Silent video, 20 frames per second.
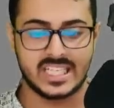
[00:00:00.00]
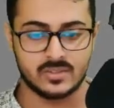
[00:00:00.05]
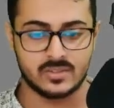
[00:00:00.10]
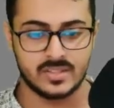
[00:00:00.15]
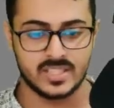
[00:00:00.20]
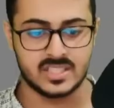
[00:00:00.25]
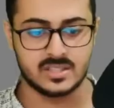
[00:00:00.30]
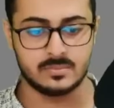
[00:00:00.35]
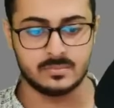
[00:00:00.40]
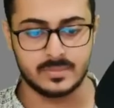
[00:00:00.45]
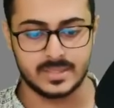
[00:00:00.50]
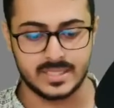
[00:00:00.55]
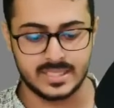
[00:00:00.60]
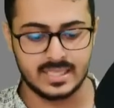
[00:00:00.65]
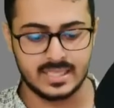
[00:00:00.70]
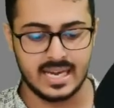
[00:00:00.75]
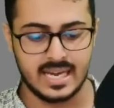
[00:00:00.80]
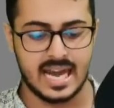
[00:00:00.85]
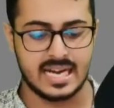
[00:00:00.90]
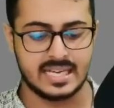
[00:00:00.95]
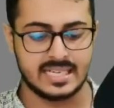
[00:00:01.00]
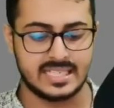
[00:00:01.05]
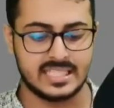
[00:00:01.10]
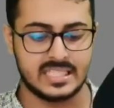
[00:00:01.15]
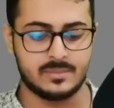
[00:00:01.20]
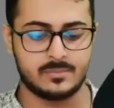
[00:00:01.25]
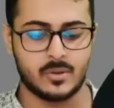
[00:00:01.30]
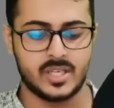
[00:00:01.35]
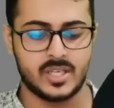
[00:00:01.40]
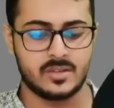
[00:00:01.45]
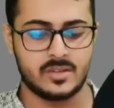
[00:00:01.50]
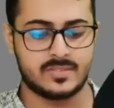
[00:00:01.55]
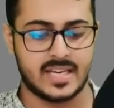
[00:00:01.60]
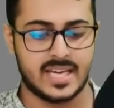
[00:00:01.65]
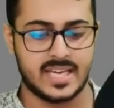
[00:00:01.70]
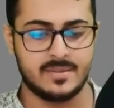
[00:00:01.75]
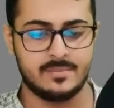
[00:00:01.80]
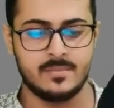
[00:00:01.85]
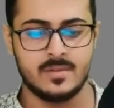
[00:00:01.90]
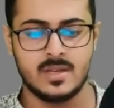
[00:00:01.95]
with me at any point of
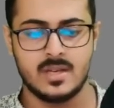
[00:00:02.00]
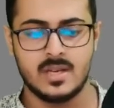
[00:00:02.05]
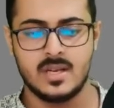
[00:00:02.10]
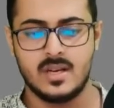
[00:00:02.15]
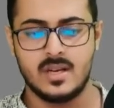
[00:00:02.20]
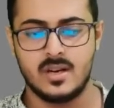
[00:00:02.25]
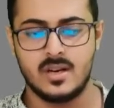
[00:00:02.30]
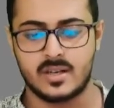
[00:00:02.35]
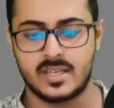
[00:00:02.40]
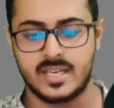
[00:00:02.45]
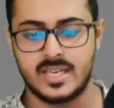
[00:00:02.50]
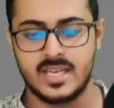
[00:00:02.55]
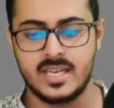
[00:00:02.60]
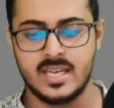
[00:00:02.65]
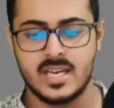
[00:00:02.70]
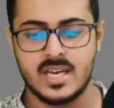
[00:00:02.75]
time, okay,